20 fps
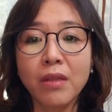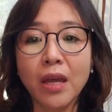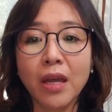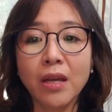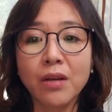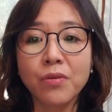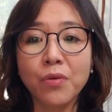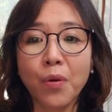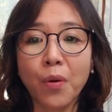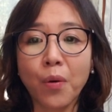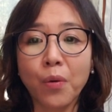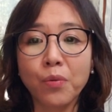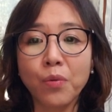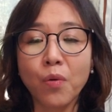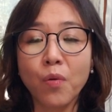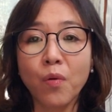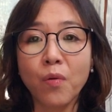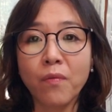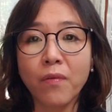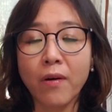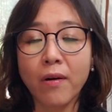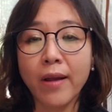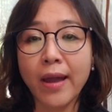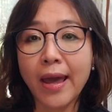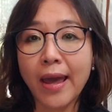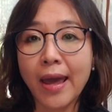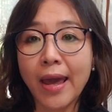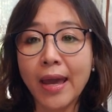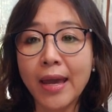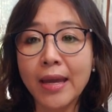they grow
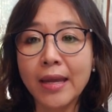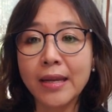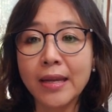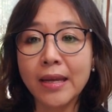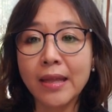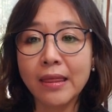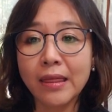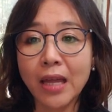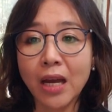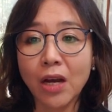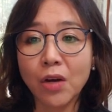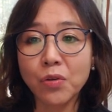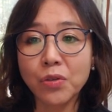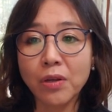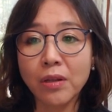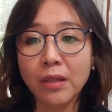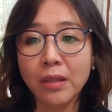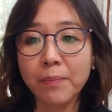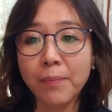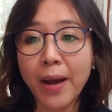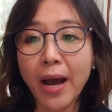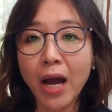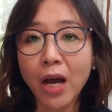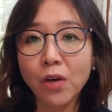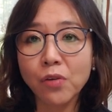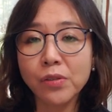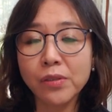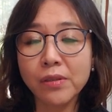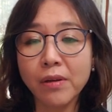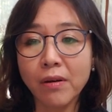over 80,000
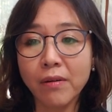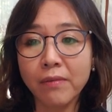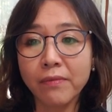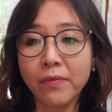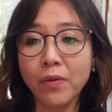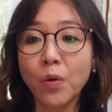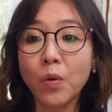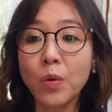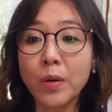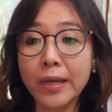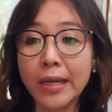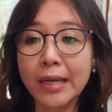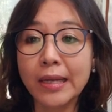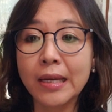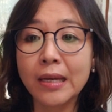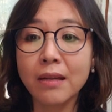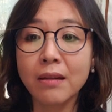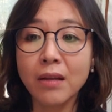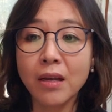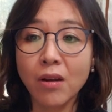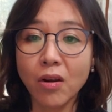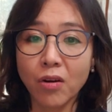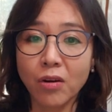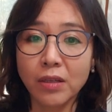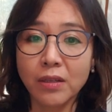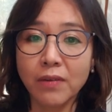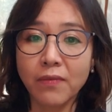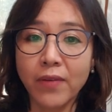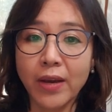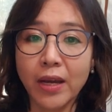pounds of organically
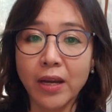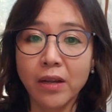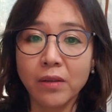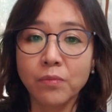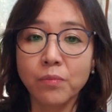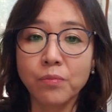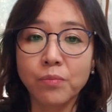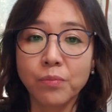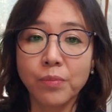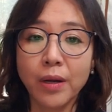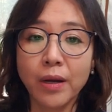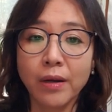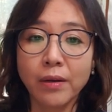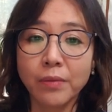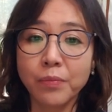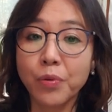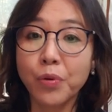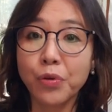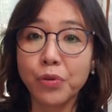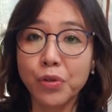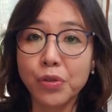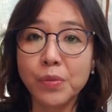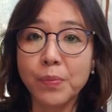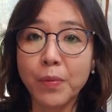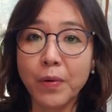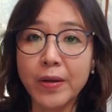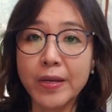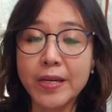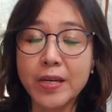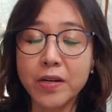cultivated produce
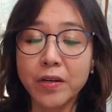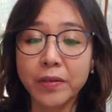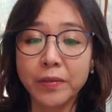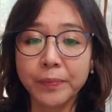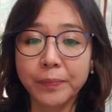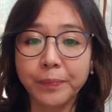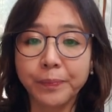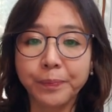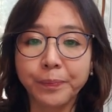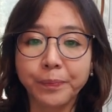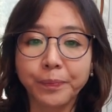per year.